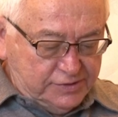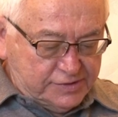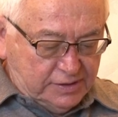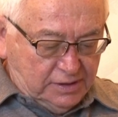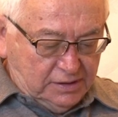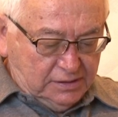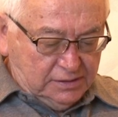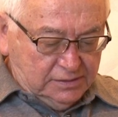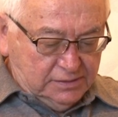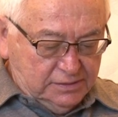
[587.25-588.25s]
words,
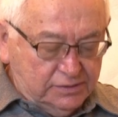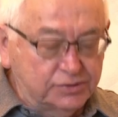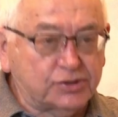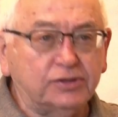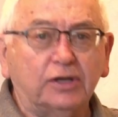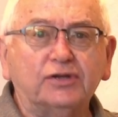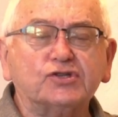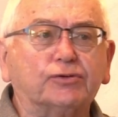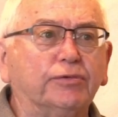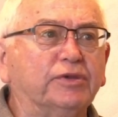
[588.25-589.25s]
you should not
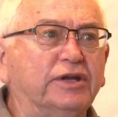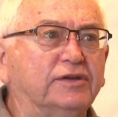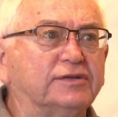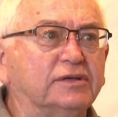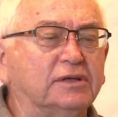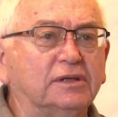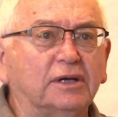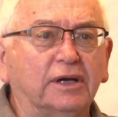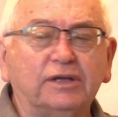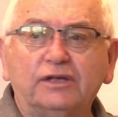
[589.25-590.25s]
discriminate
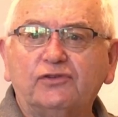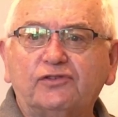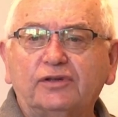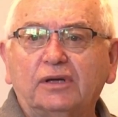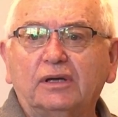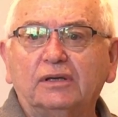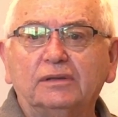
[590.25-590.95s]
against